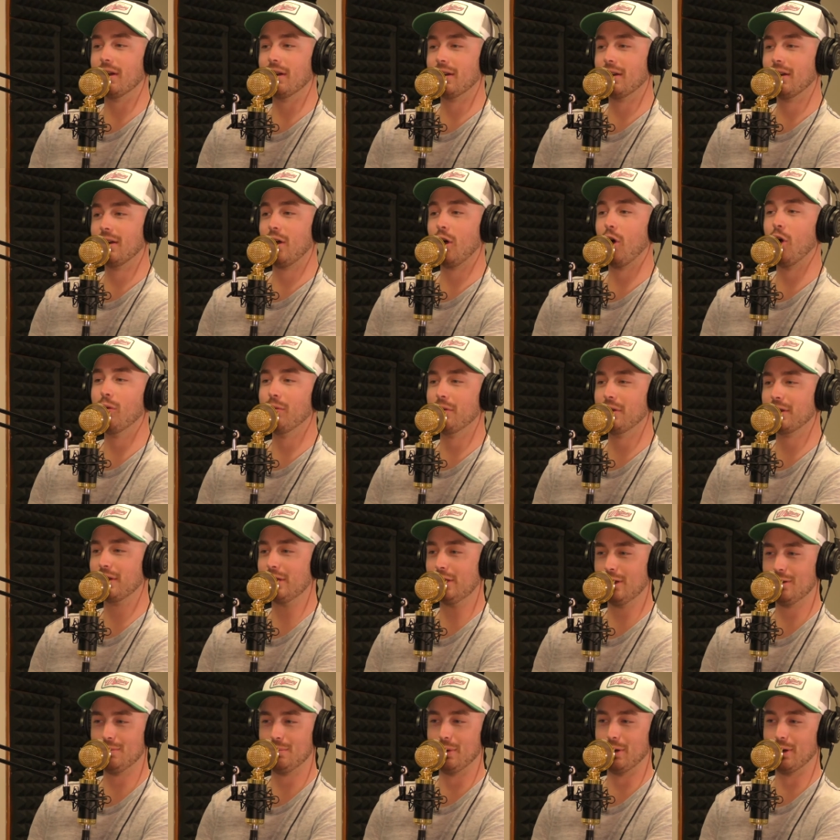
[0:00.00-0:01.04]
home of the
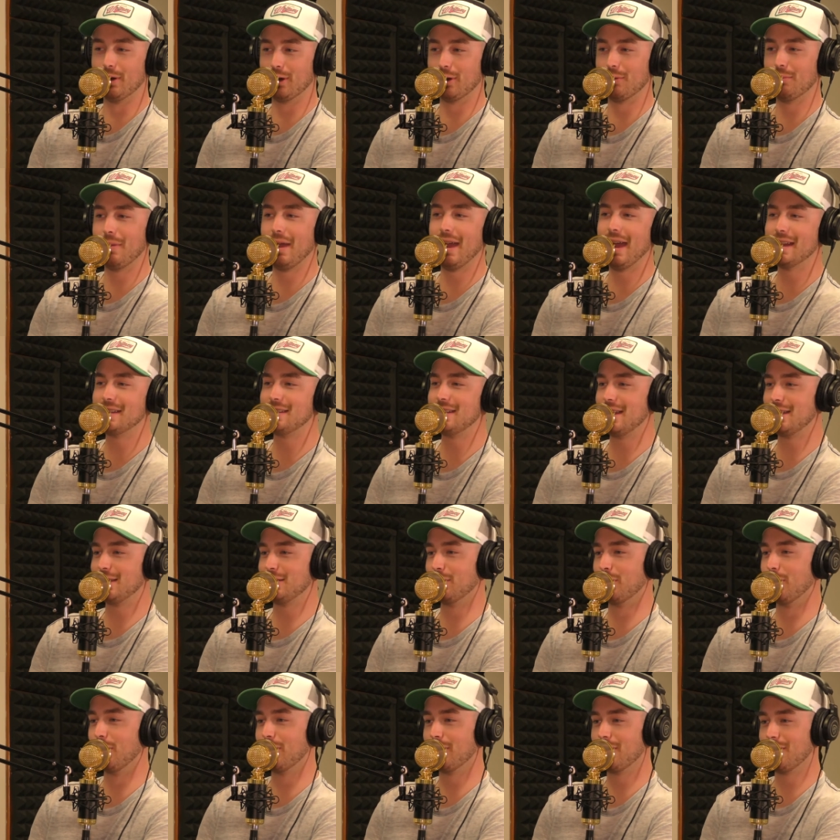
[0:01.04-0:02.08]
Good Burger. May I take your
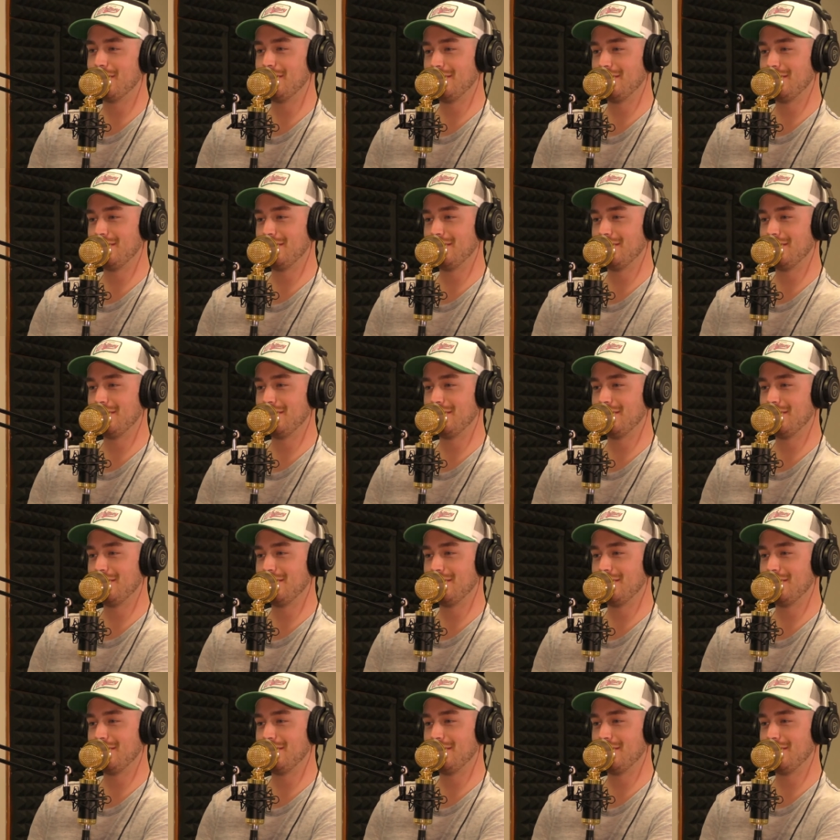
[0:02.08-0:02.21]
order?